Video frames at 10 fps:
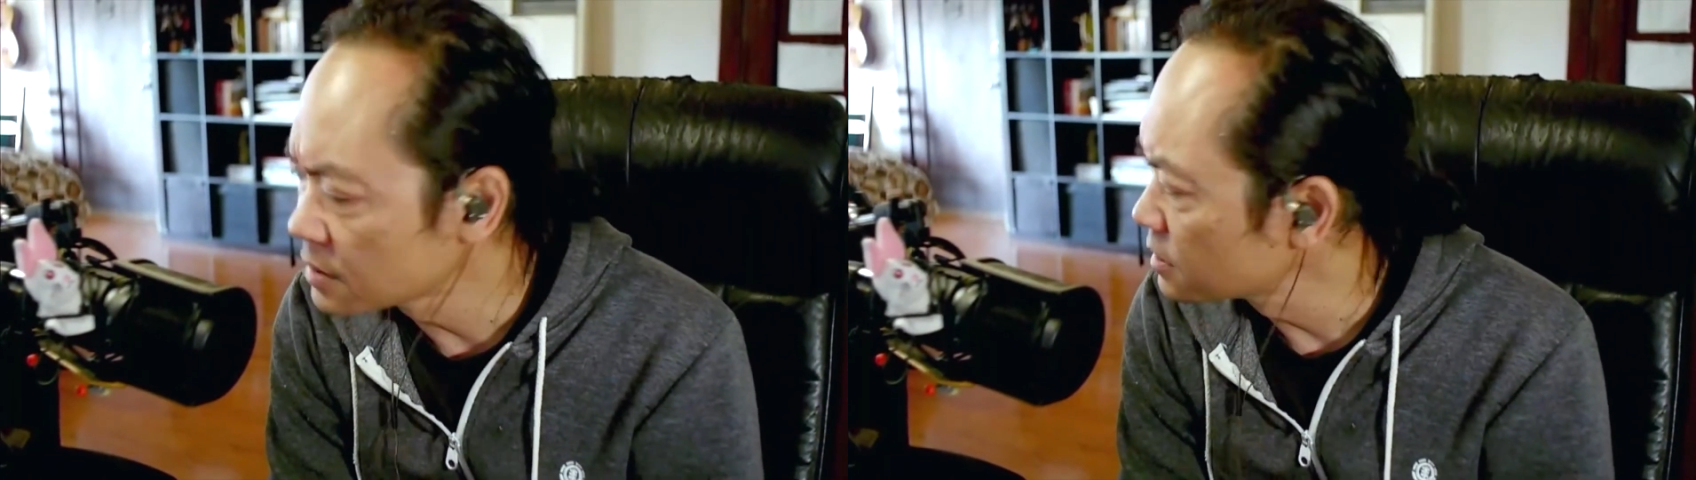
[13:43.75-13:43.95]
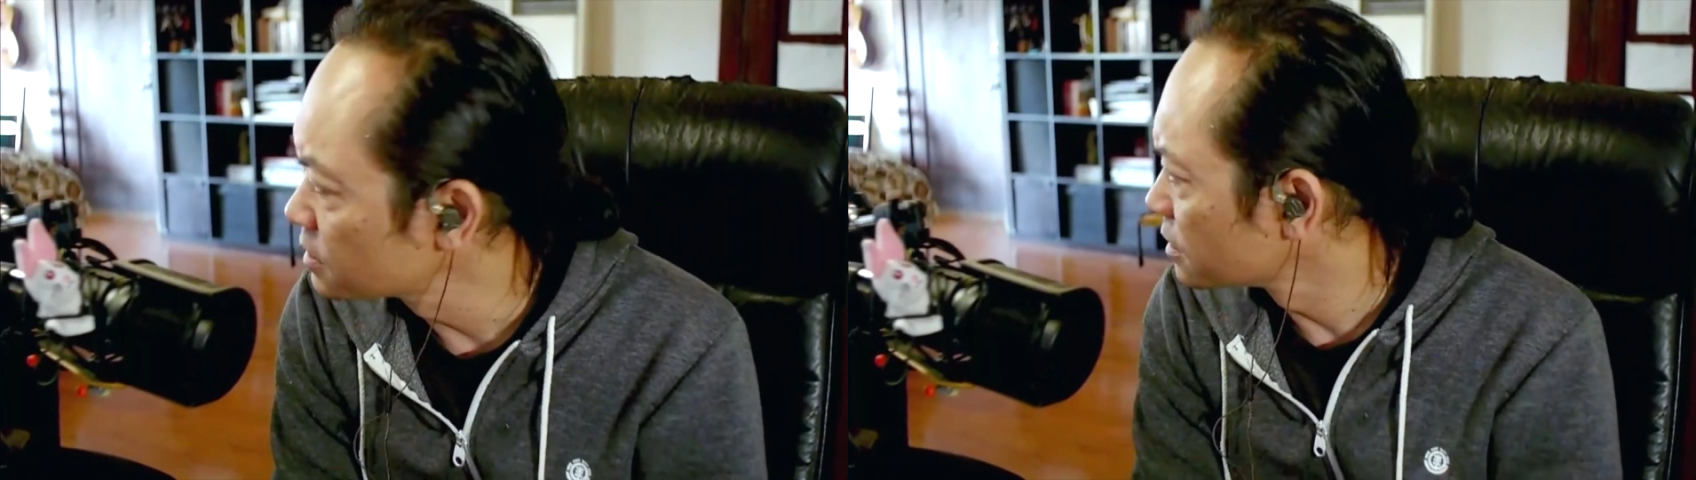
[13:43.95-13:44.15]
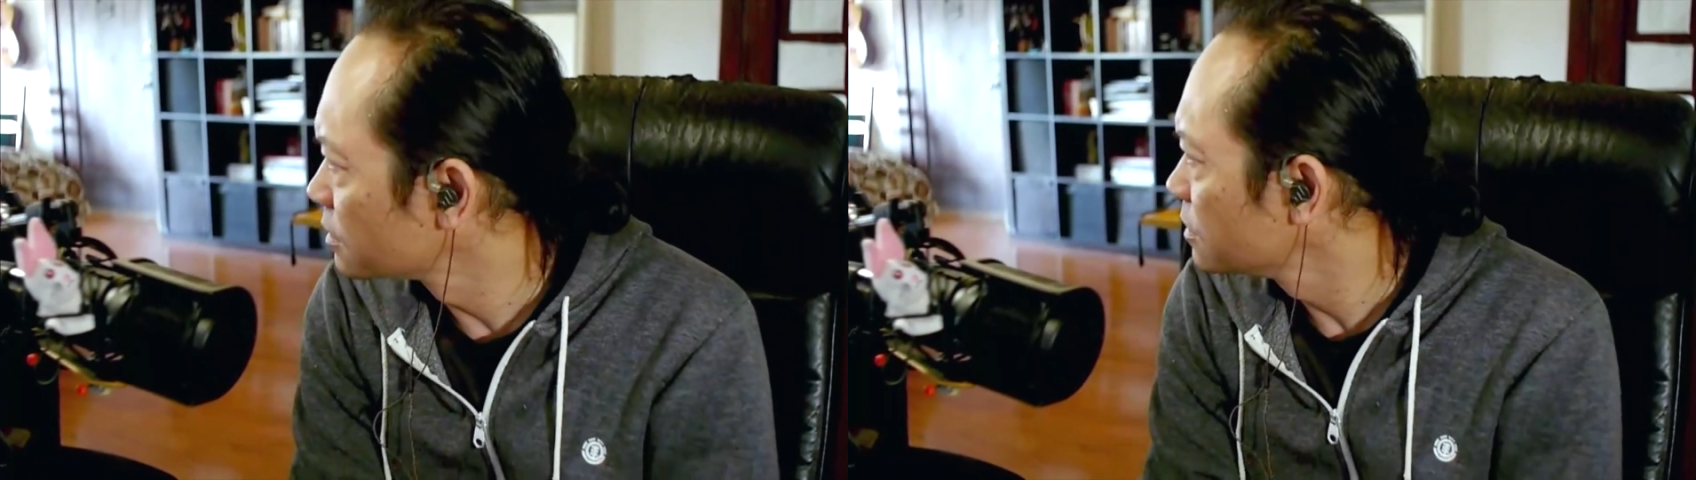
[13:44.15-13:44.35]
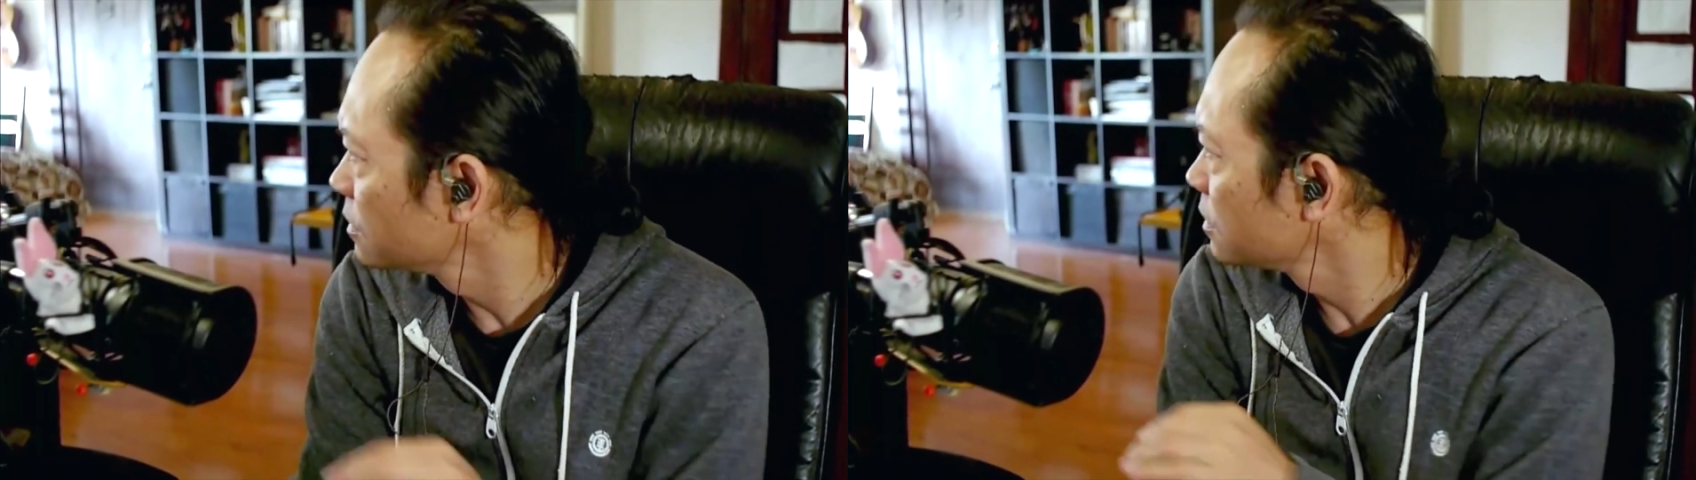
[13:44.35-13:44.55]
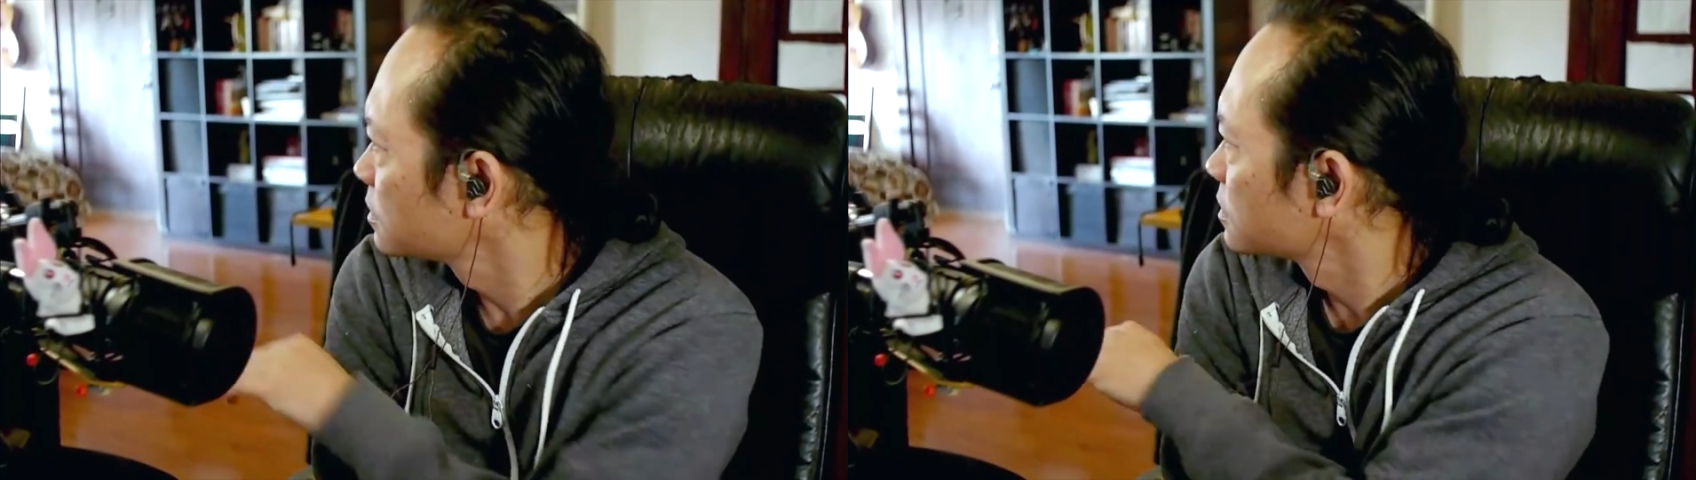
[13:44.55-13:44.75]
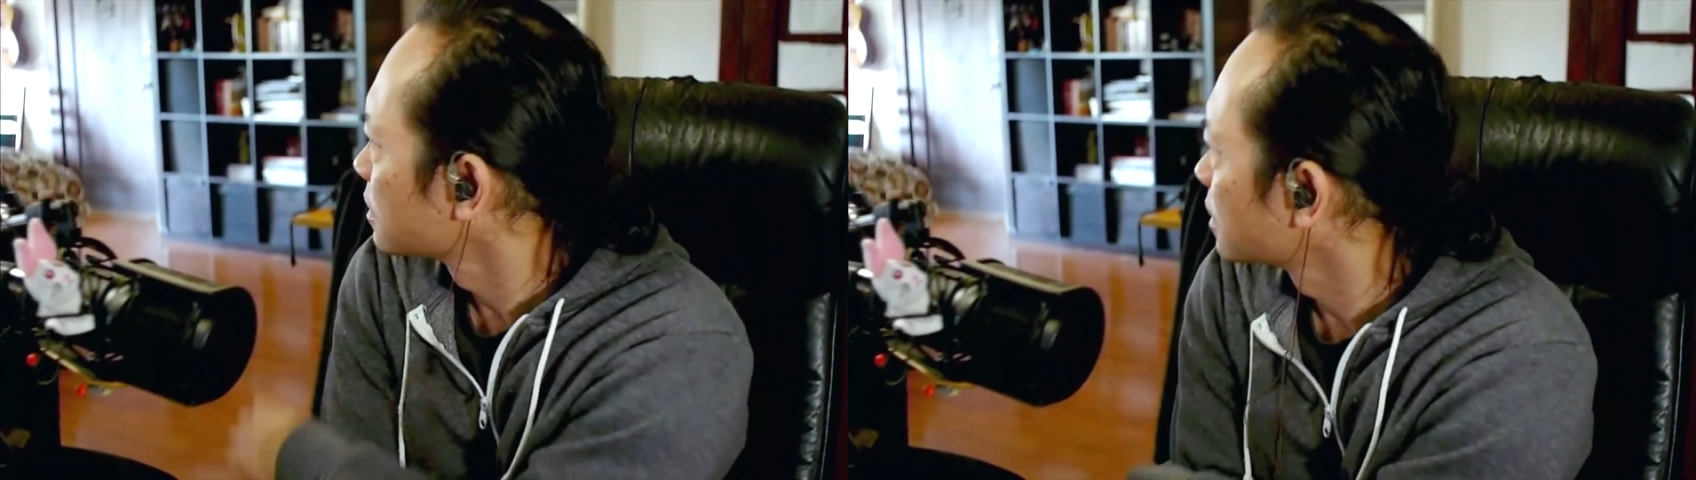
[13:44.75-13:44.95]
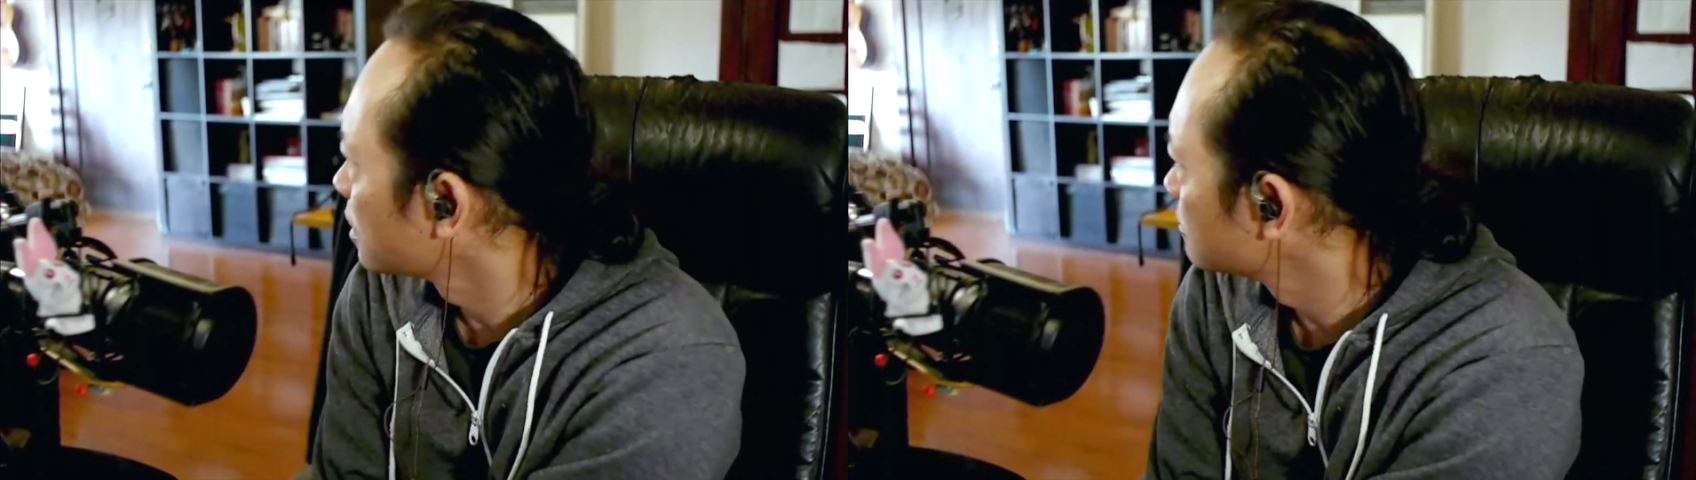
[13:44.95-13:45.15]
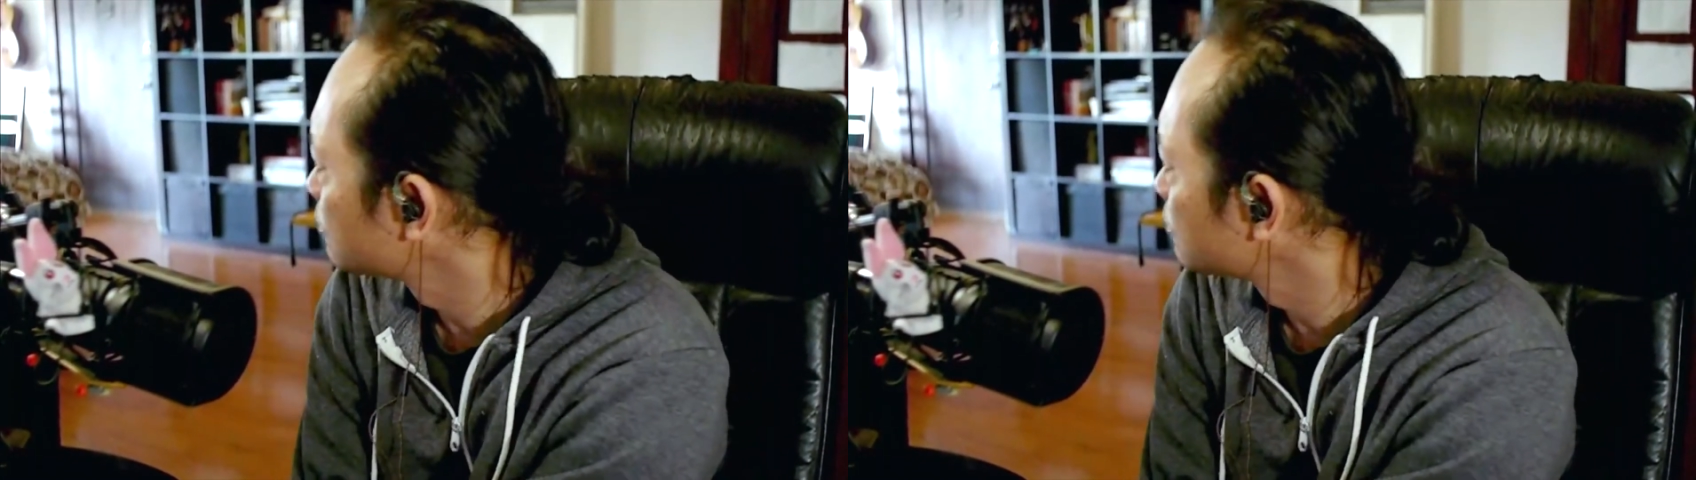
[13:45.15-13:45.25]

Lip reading: see what else I got.